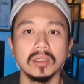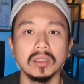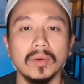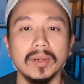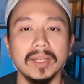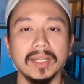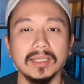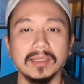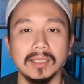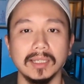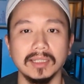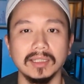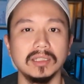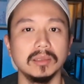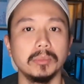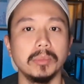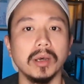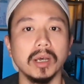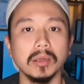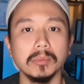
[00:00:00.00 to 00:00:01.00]
when they tend
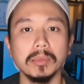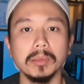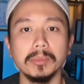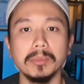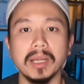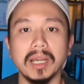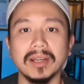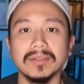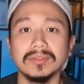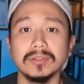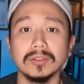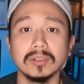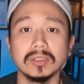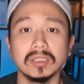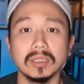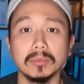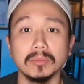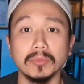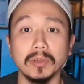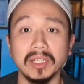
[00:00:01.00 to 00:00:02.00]
to pop up after
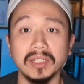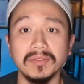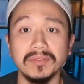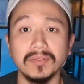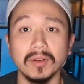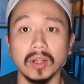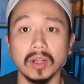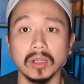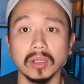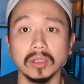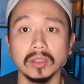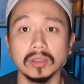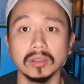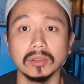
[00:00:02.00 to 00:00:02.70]
some rainfall.